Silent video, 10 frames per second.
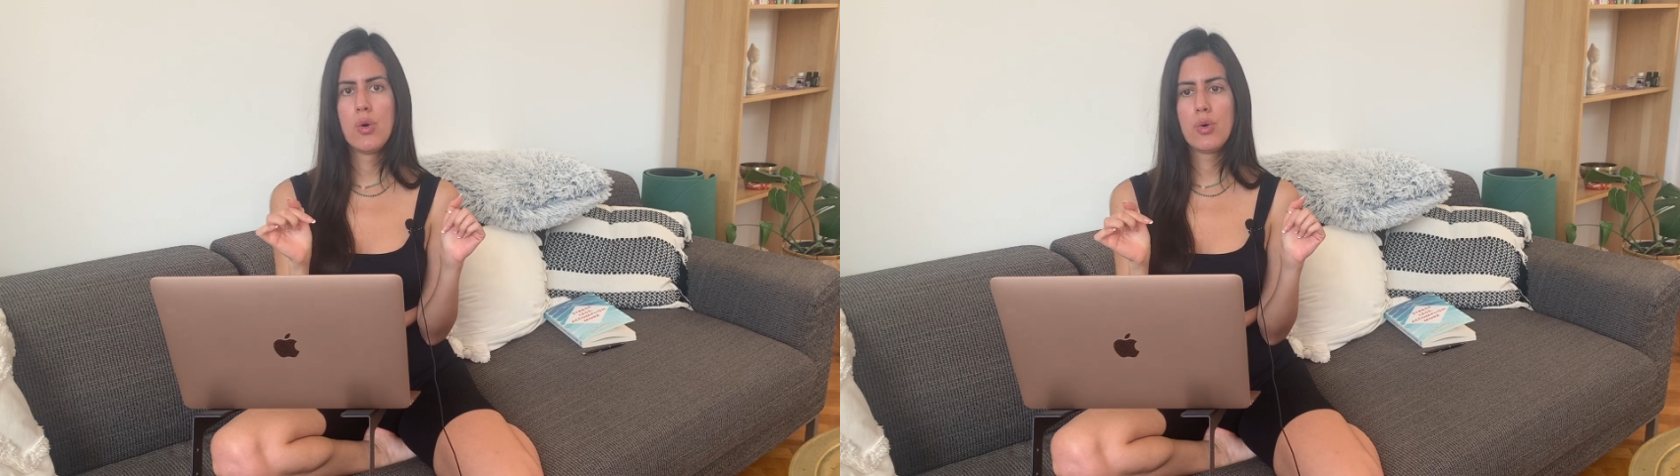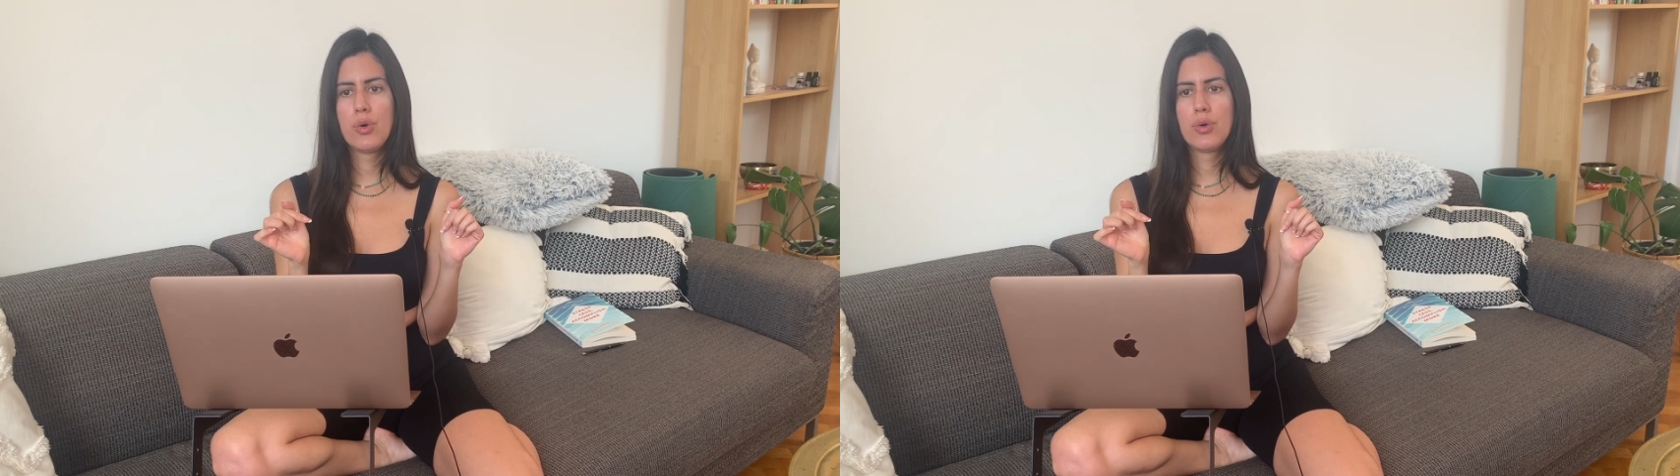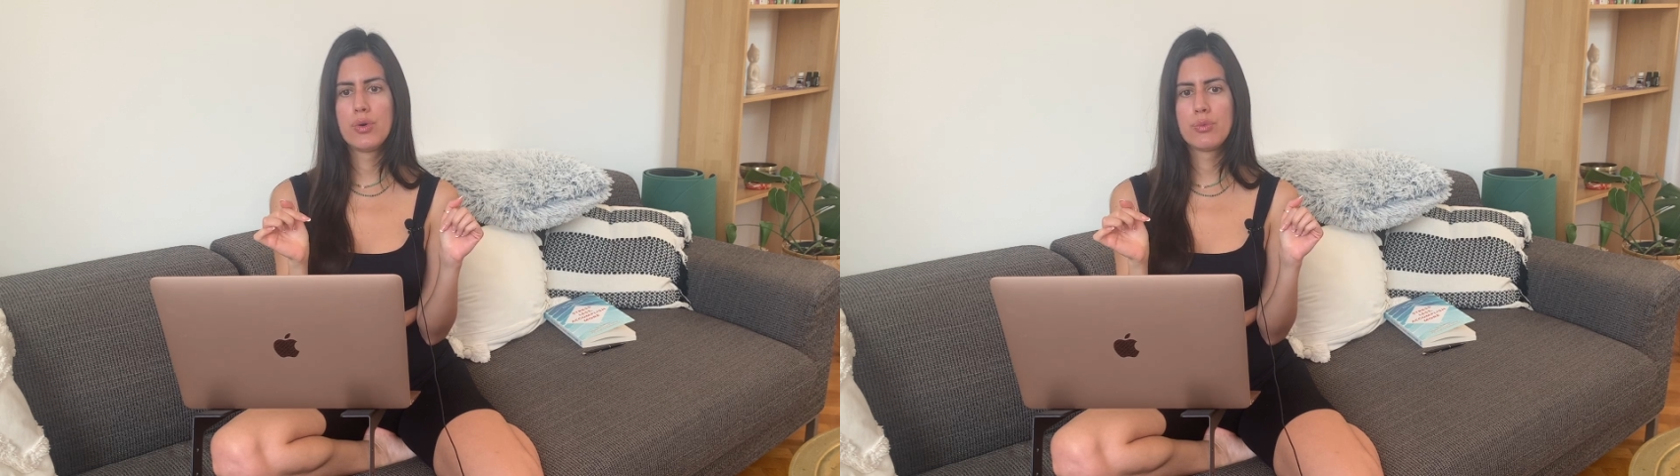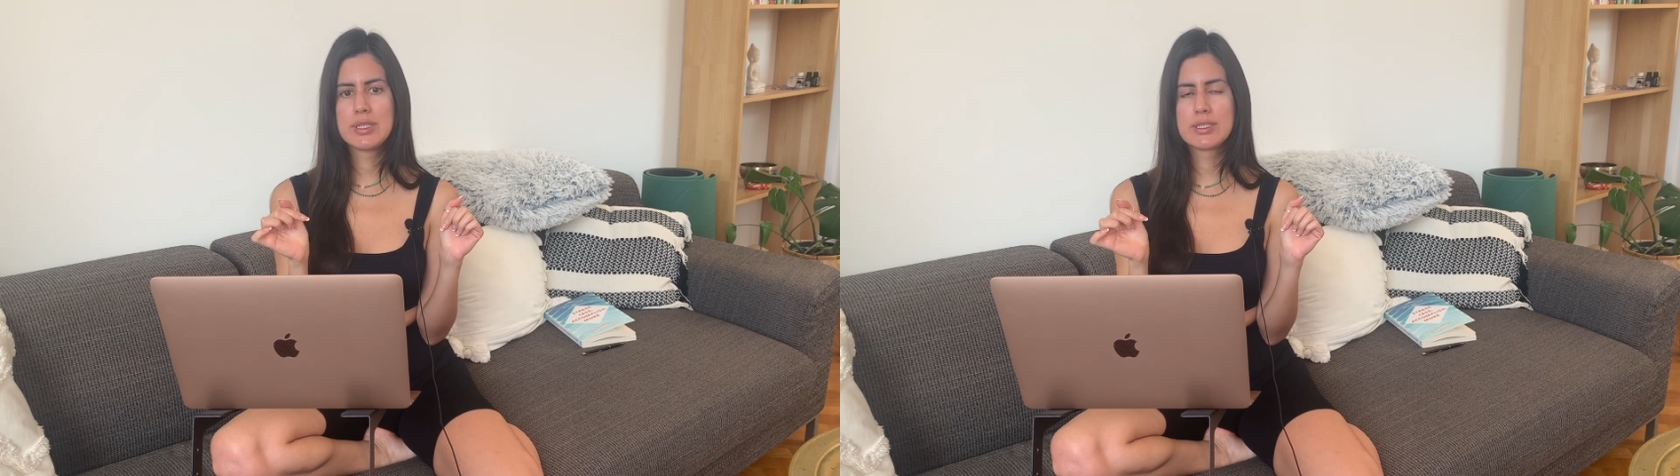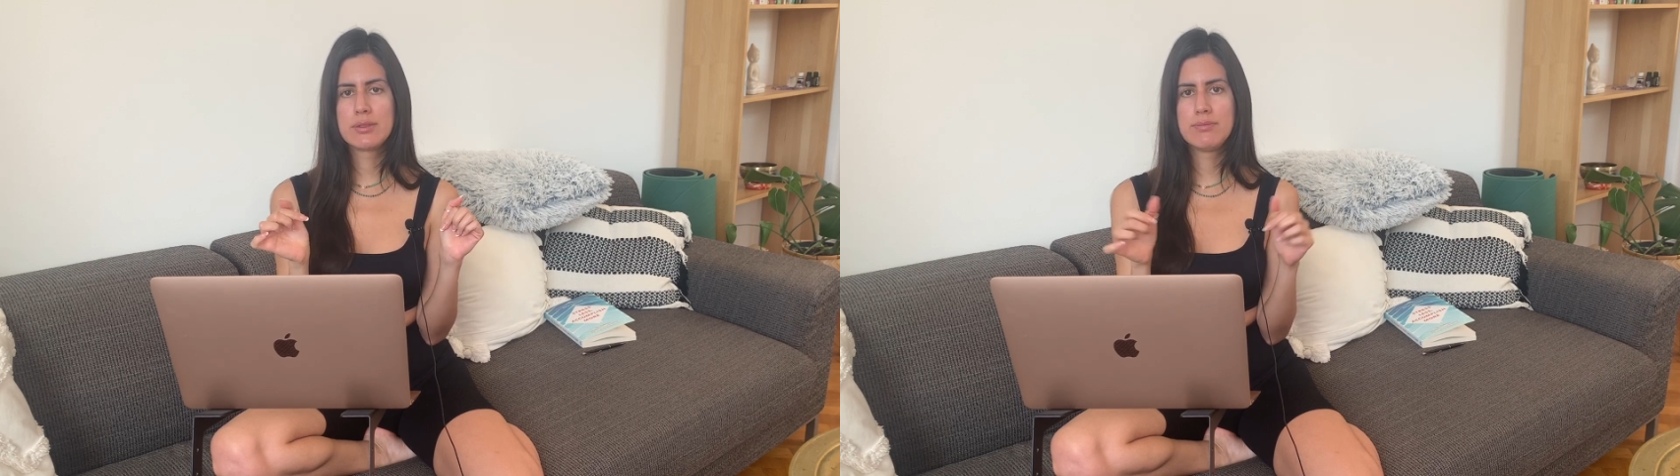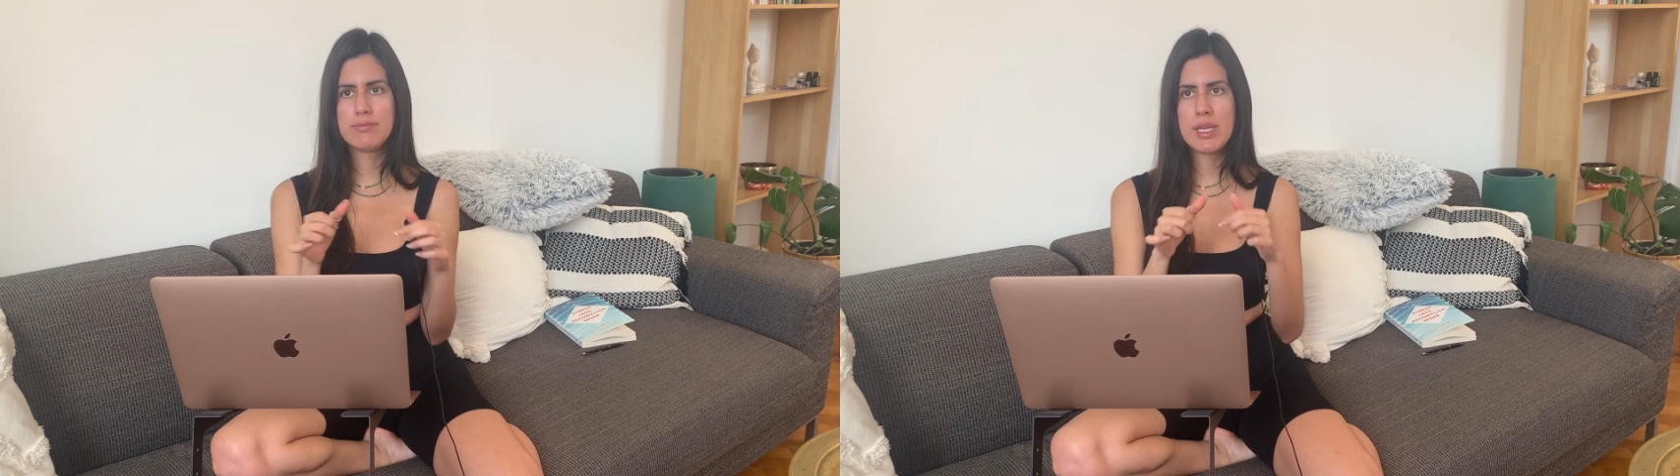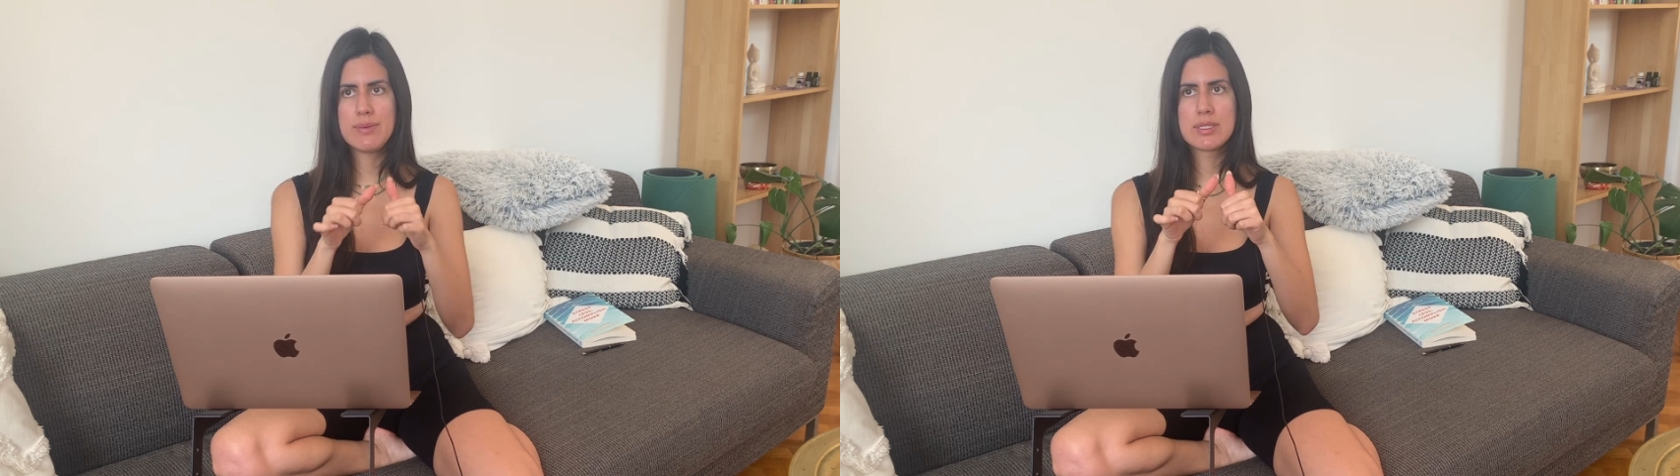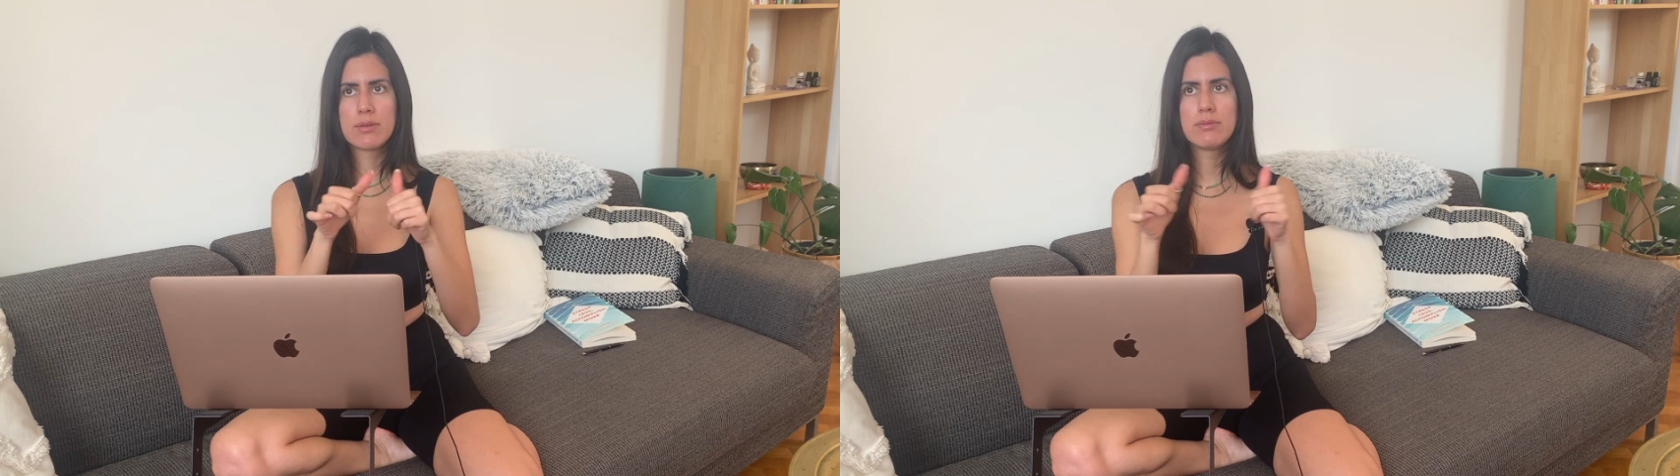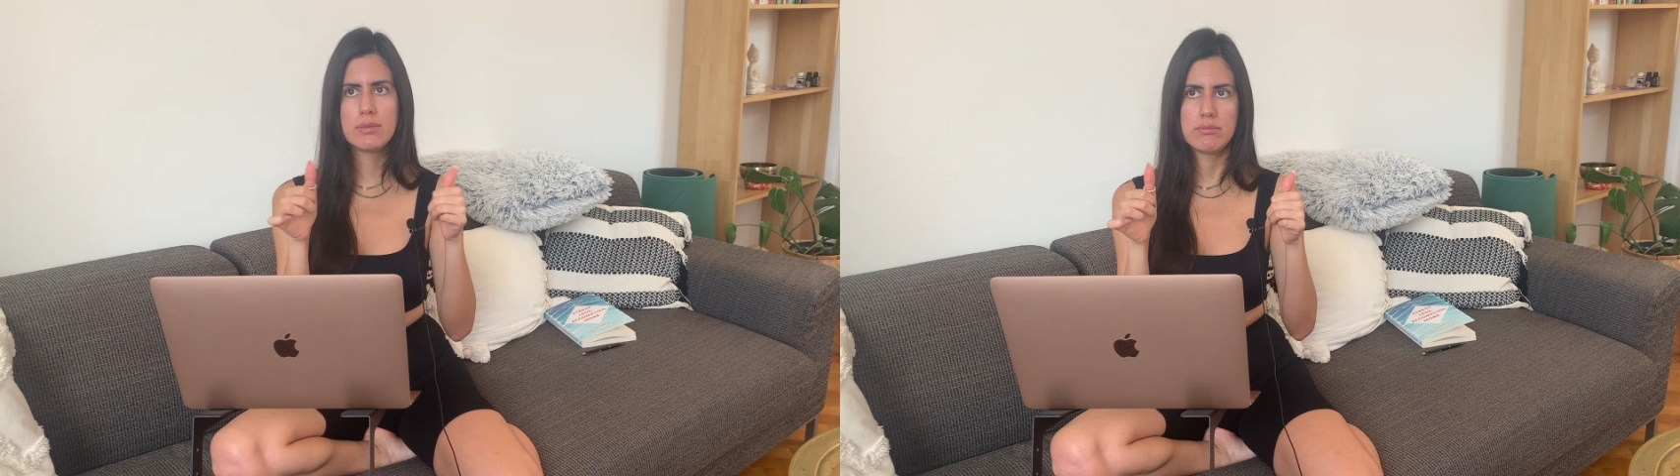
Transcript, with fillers: or with some maybe some